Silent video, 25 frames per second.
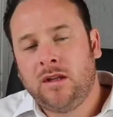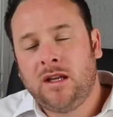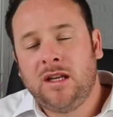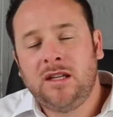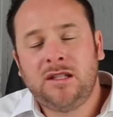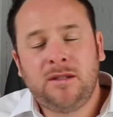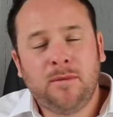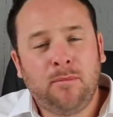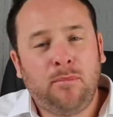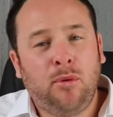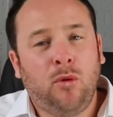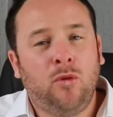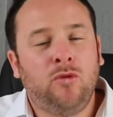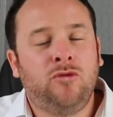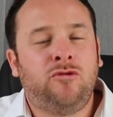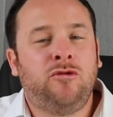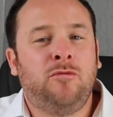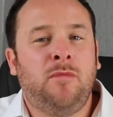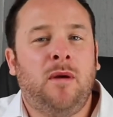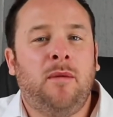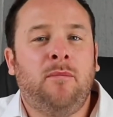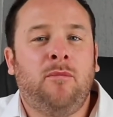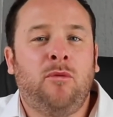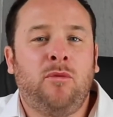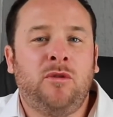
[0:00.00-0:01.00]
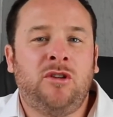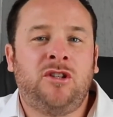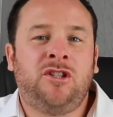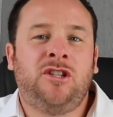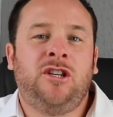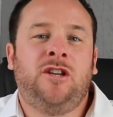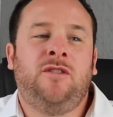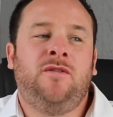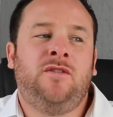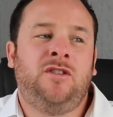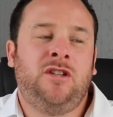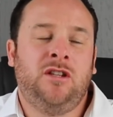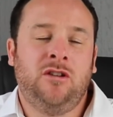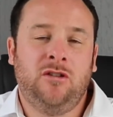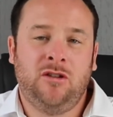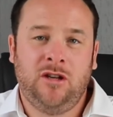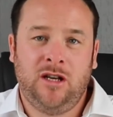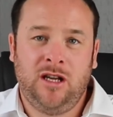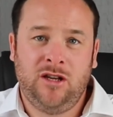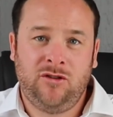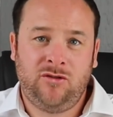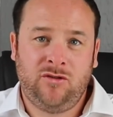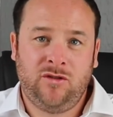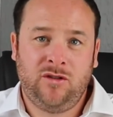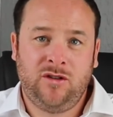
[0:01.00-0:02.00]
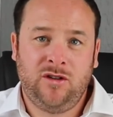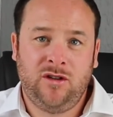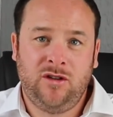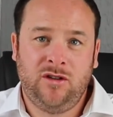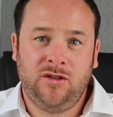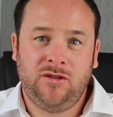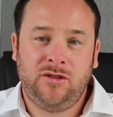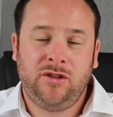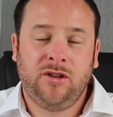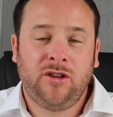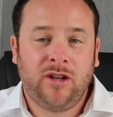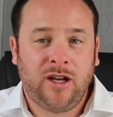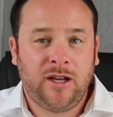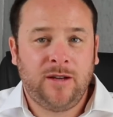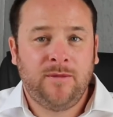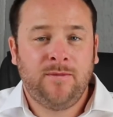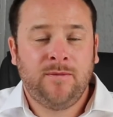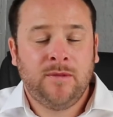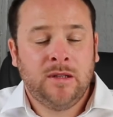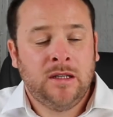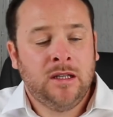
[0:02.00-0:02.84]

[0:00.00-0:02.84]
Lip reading: It's important to remember with servicing on electric cars, okay?